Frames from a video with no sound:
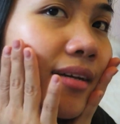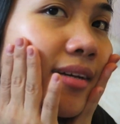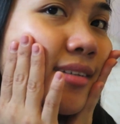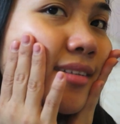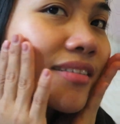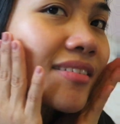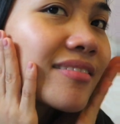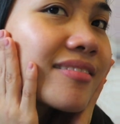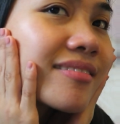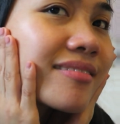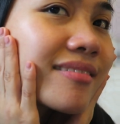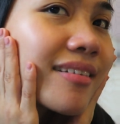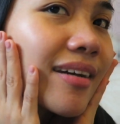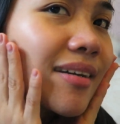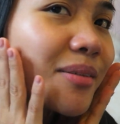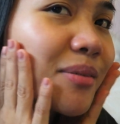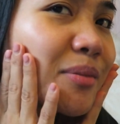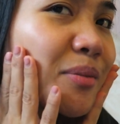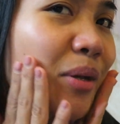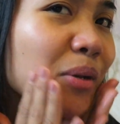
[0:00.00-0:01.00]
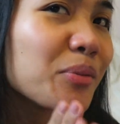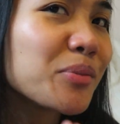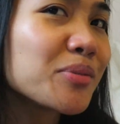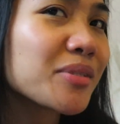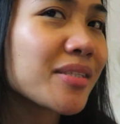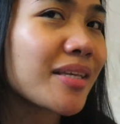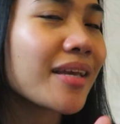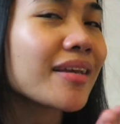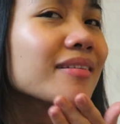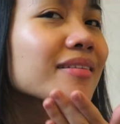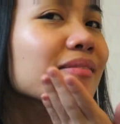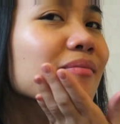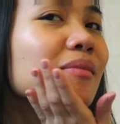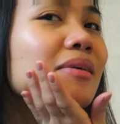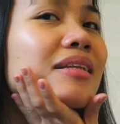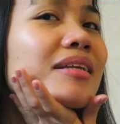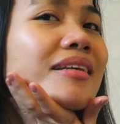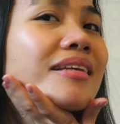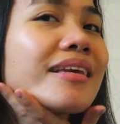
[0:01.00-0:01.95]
I don't know how you say it, but